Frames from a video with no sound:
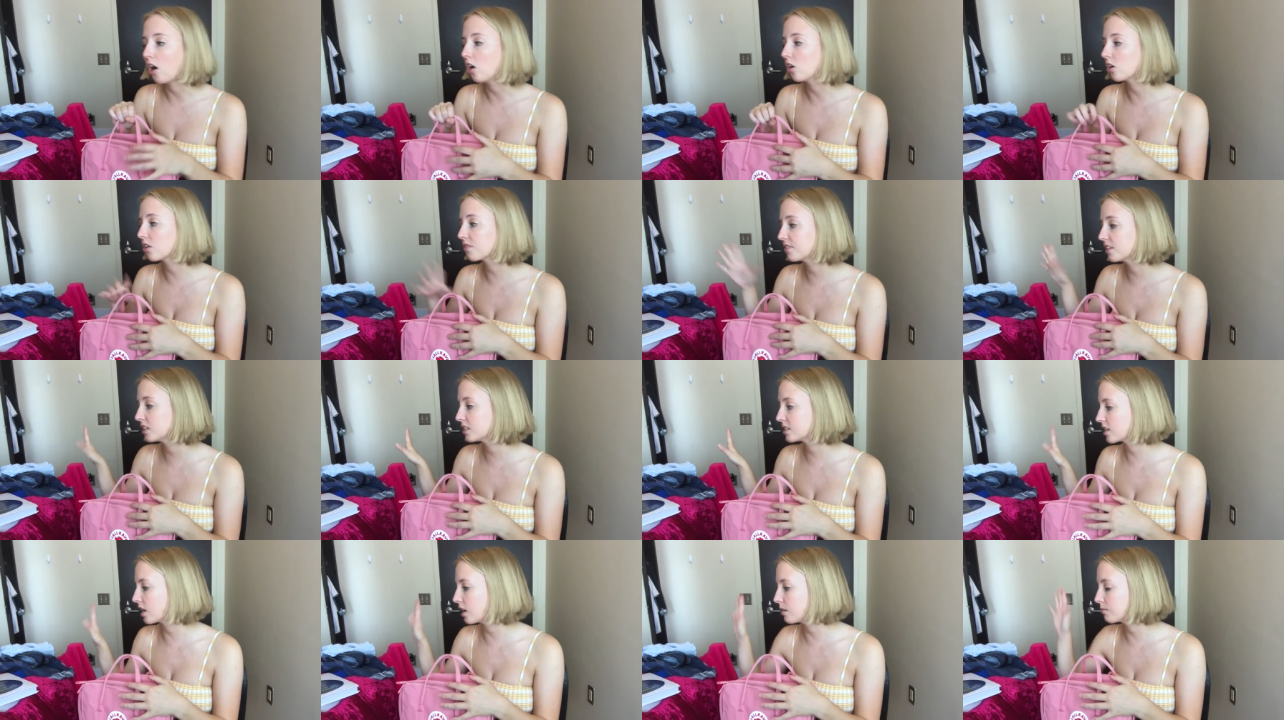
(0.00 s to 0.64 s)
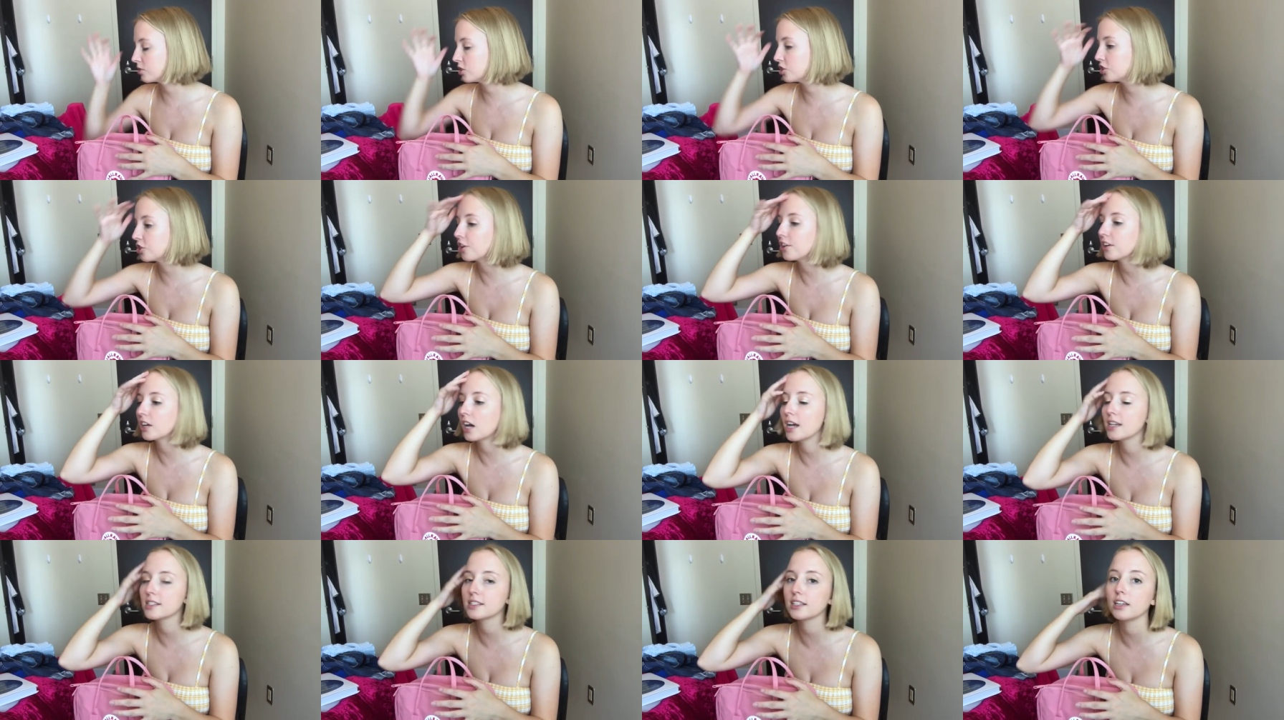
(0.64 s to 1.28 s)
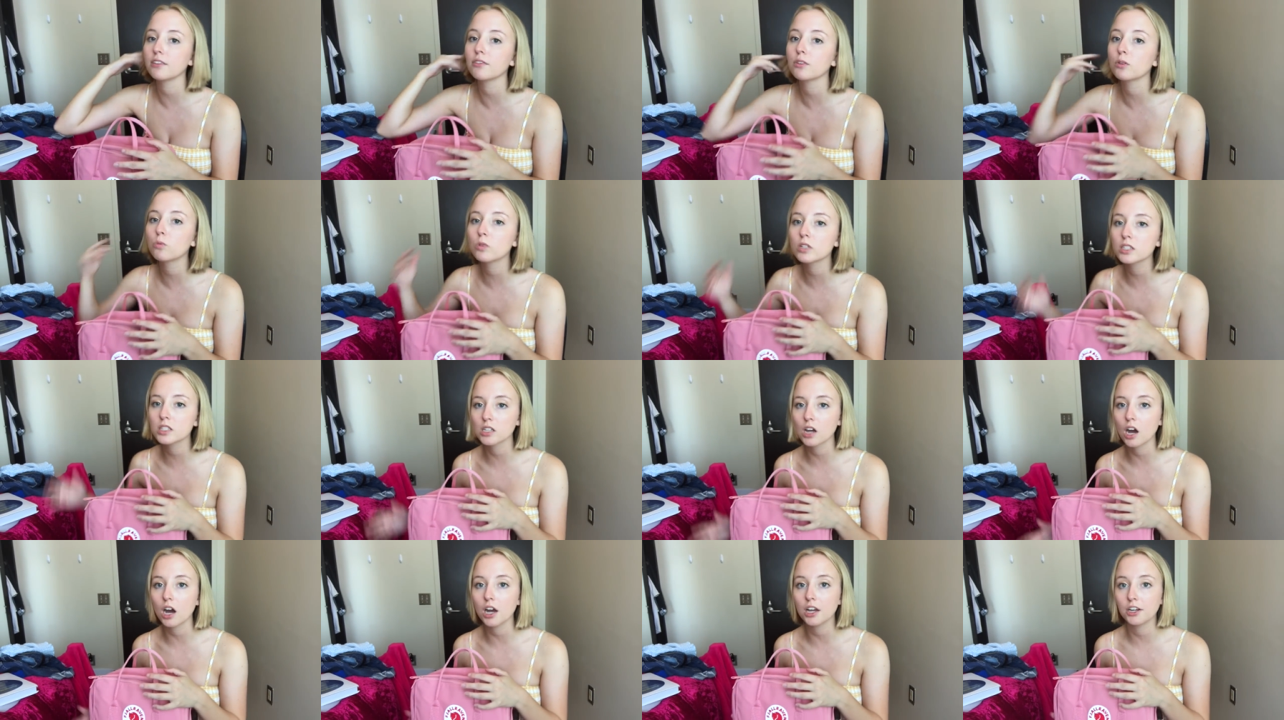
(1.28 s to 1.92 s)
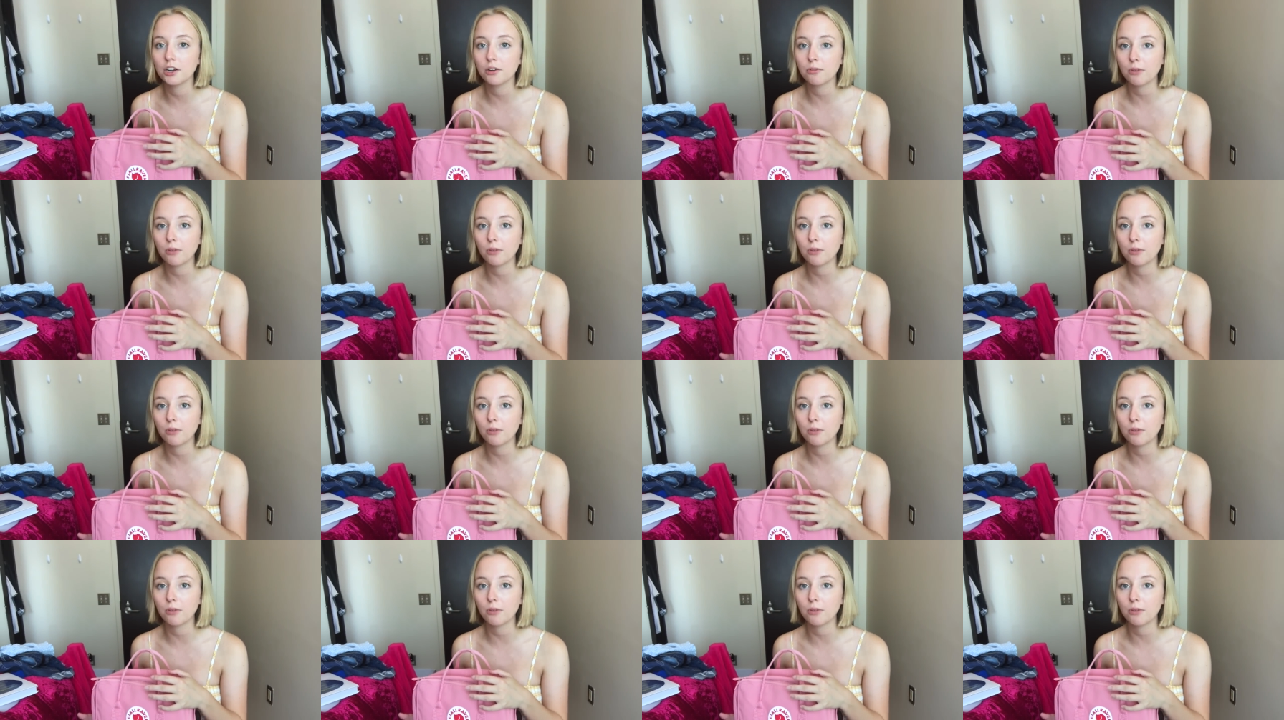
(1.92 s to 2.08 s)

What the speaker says: all of this that I'm going to show you guys, even what's not in